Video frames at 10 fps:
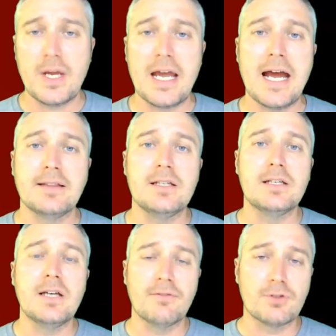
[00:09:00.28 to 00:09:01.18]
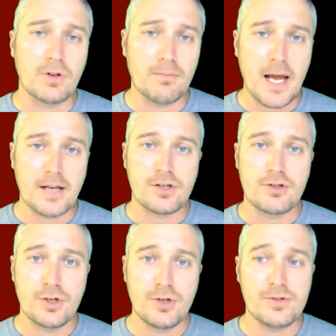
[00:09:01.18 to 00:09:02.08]
had the governor of
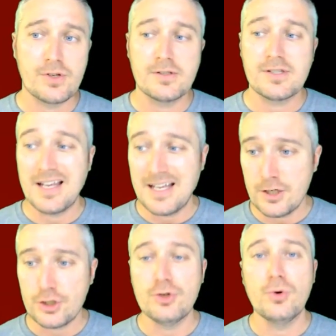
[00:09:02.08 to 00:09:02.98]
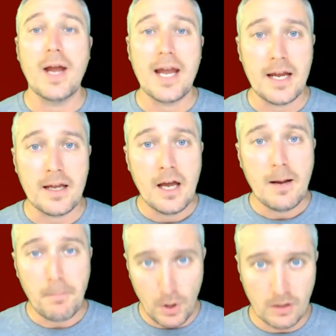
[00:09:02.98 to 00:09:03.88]
Massachusetts issue a
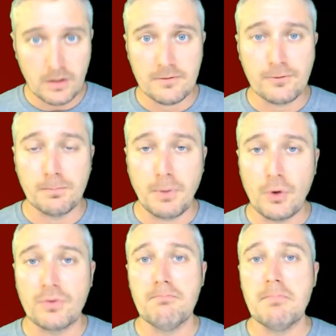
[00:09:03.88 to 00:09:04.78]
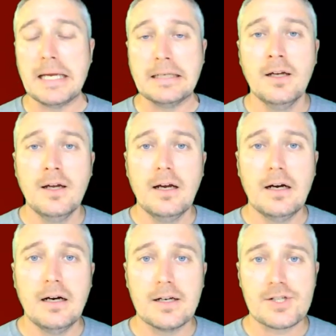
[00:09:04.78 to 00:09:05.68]
pardon for both men,
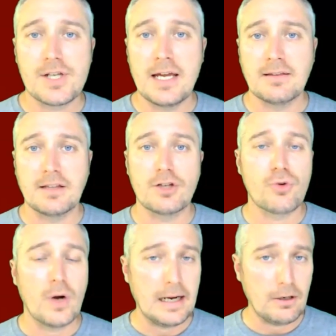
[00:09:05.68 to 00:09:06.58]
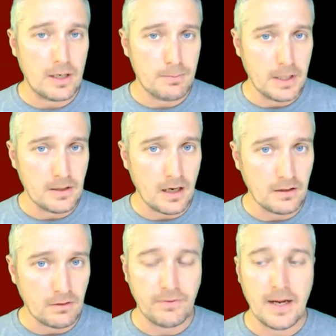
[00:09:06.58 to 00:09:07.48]
saying that the trial had been
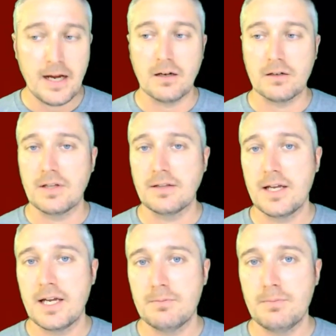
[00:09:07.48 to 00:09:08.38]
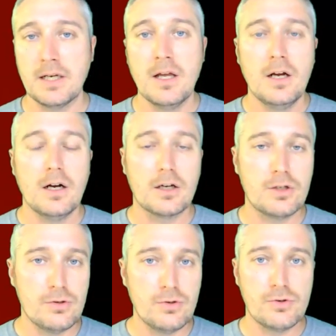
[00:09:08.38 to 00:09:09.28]
unfair, that they had been
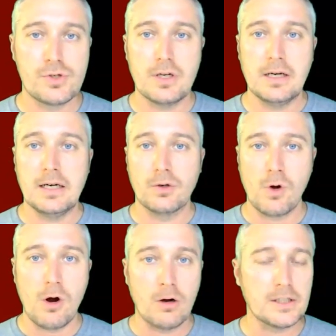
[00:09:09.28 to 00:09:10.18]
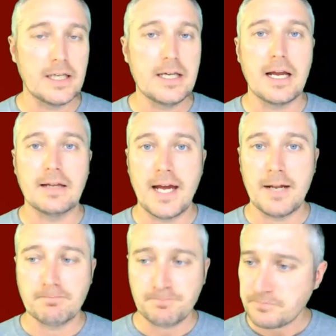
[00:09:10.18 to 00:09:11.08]
accused wrongly, and that
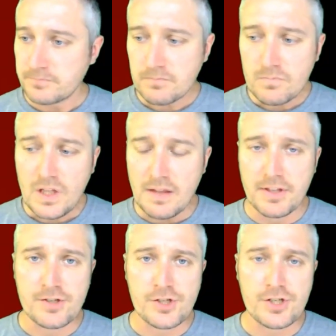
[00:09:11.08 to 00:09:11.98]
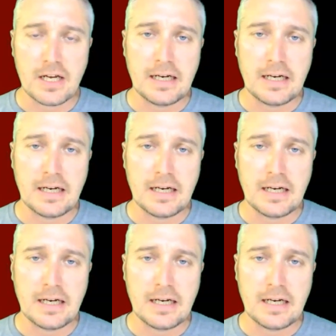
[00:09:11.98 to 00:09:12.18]
this